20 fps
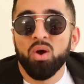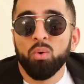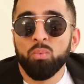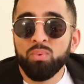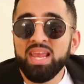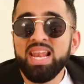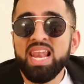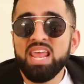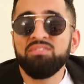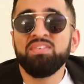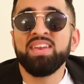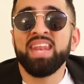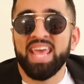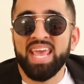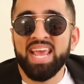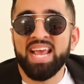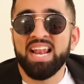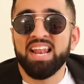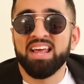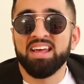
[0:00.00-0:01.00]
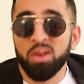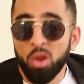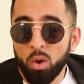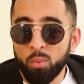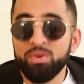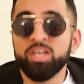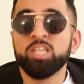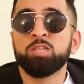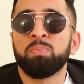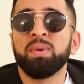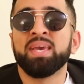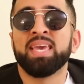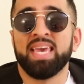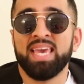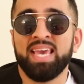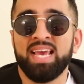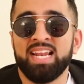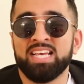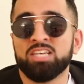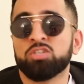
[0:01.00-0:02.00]
We live in England, we speak
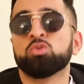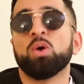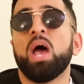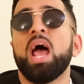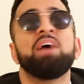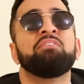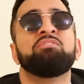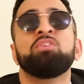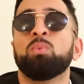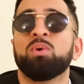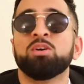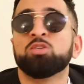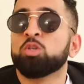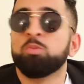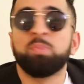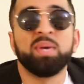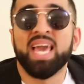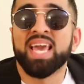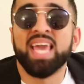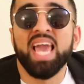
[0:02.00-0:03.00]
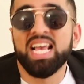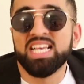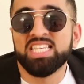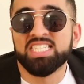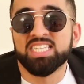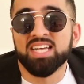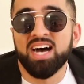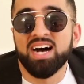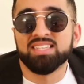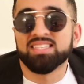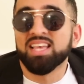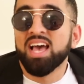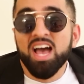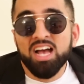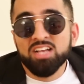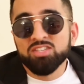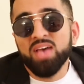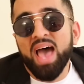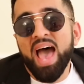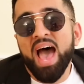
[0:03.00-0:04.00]
English, so everyone should be getting A stars.
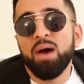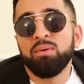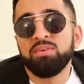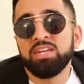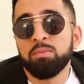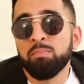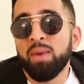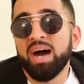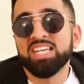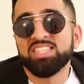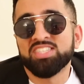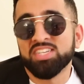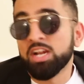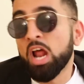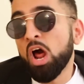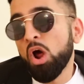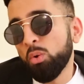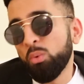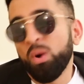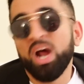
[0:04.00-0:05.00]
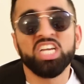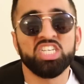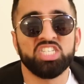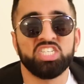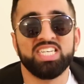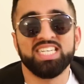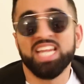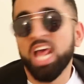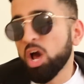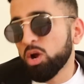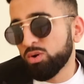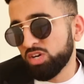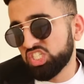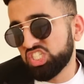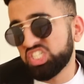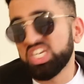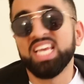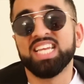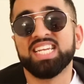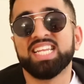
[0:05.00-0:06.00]
So how did my son Rashid,
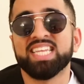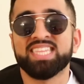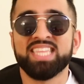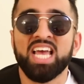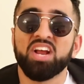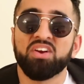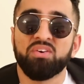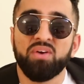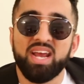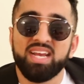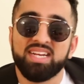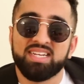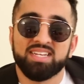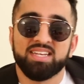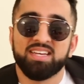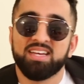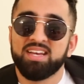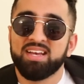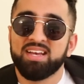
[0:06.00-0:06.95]
Rashid get that grade?